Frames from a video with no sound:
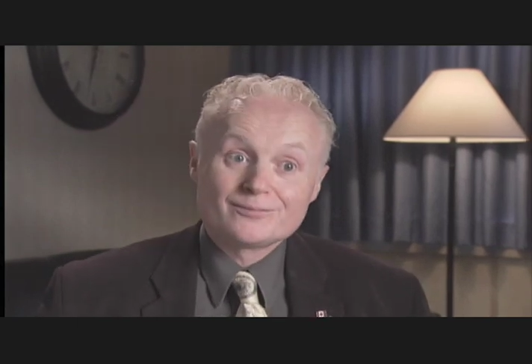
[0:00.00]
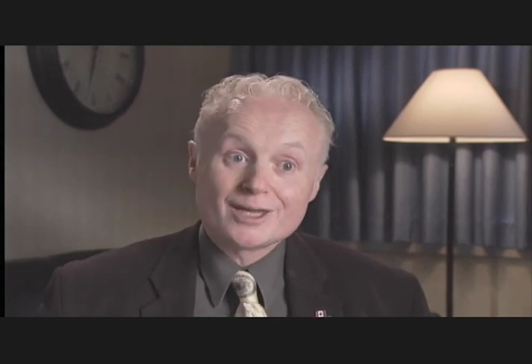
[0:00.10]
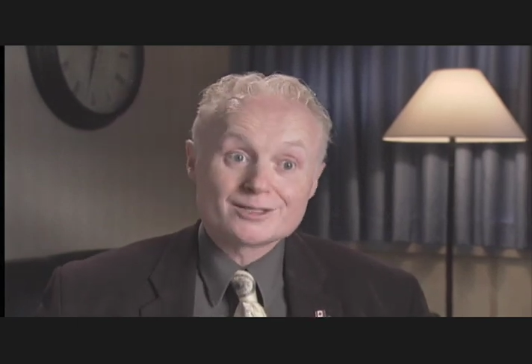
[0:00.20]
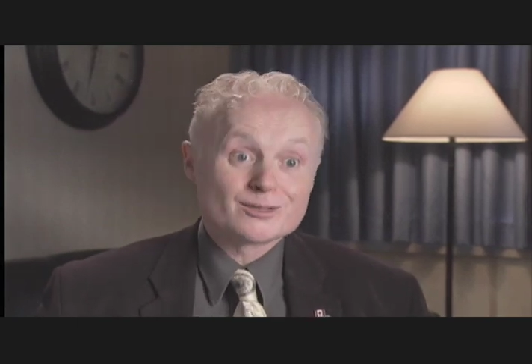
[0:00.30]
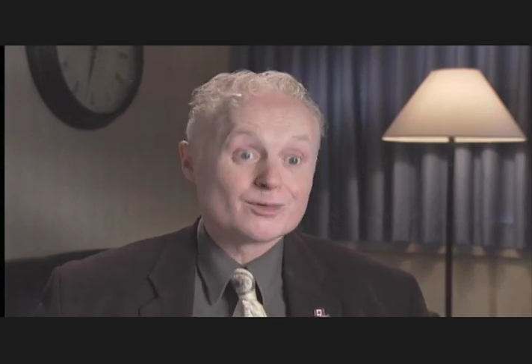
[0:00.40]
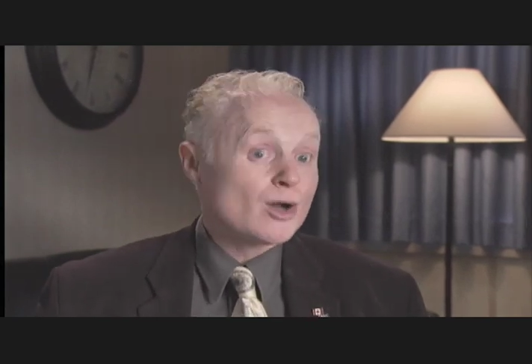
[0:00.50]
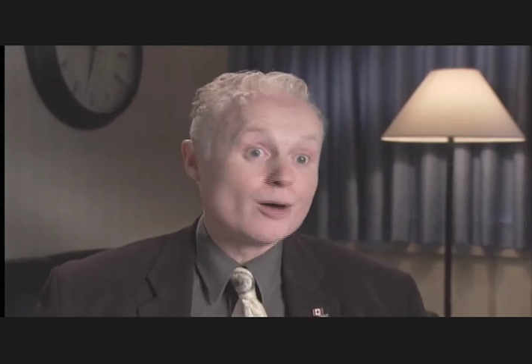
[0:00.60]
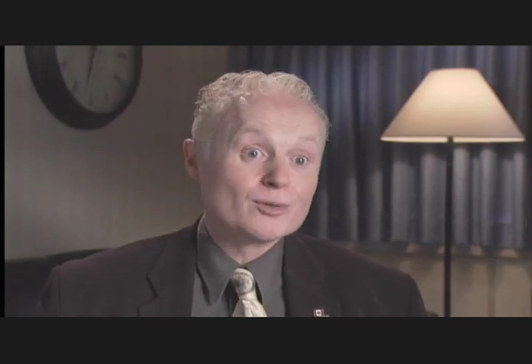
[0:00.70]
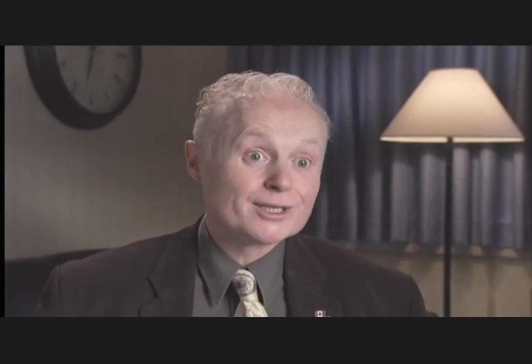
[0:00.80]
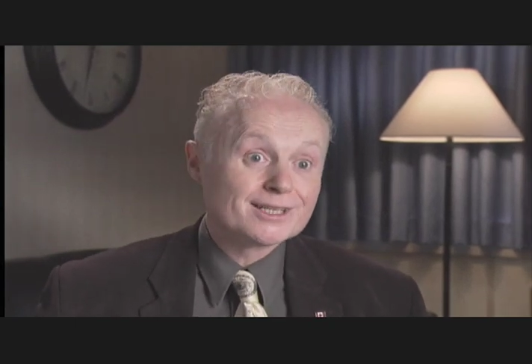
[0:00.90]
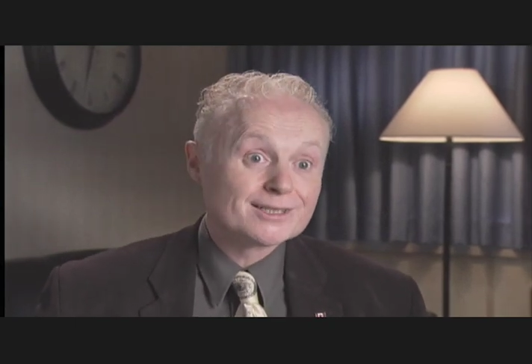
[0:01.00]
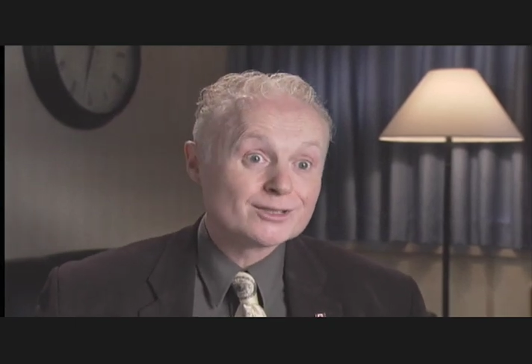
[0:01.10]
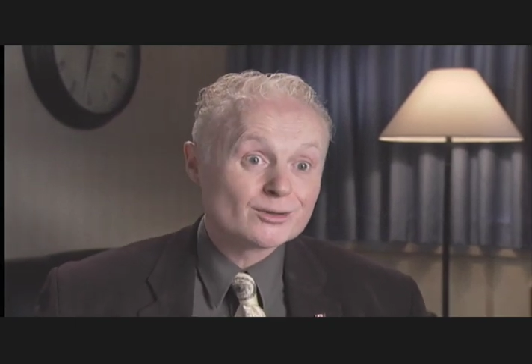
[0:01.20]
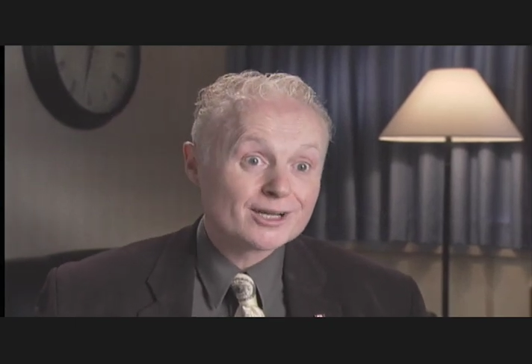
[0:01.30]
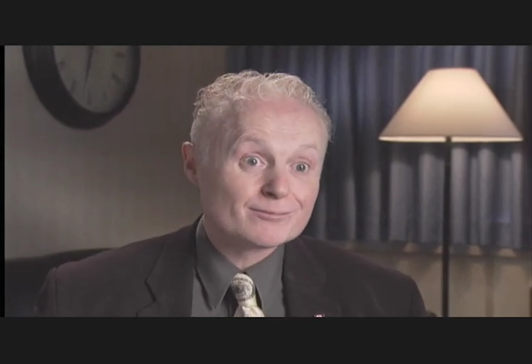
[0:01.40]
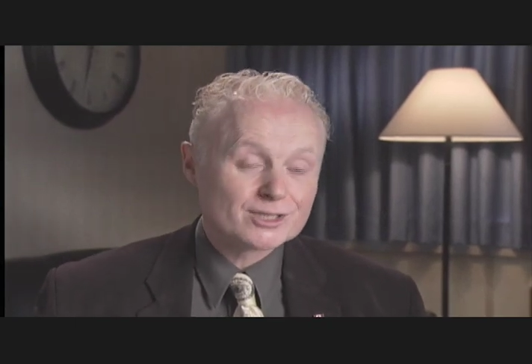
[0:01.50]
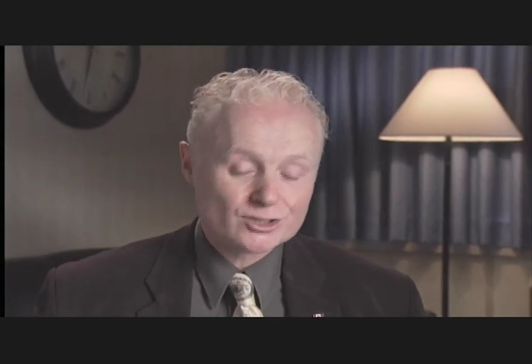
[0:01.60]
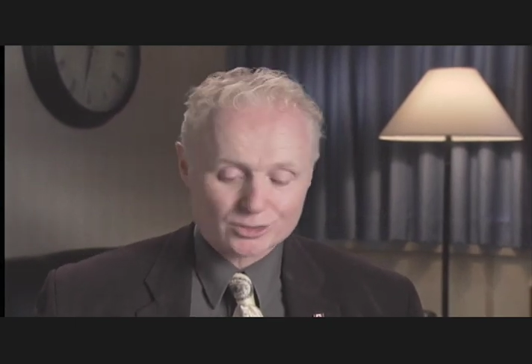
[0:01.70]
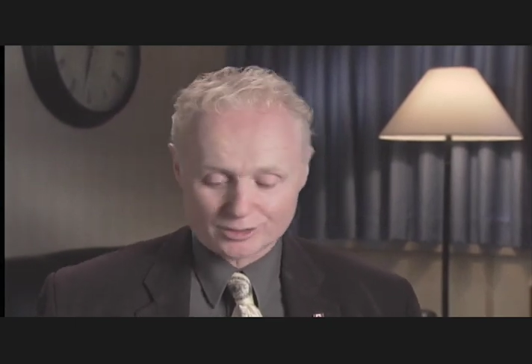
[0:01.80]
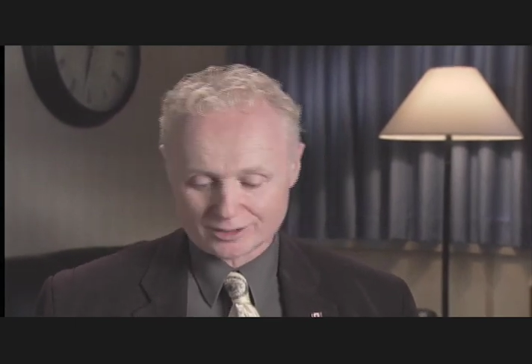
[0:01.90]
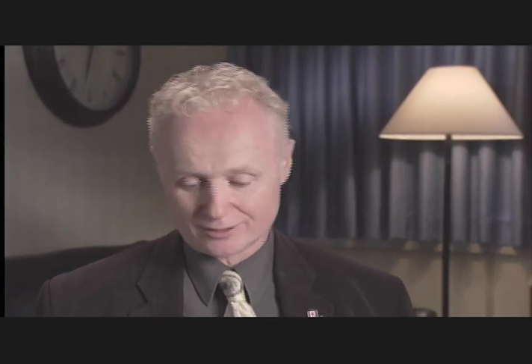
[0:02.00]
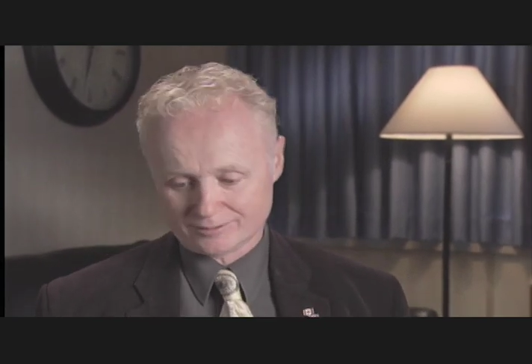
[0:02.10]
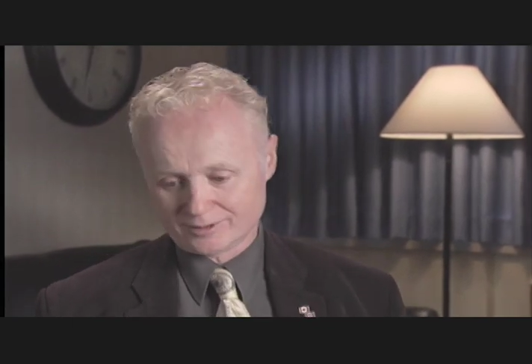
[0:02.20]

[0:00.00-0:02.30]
it's a monopoly and they don't have much choice.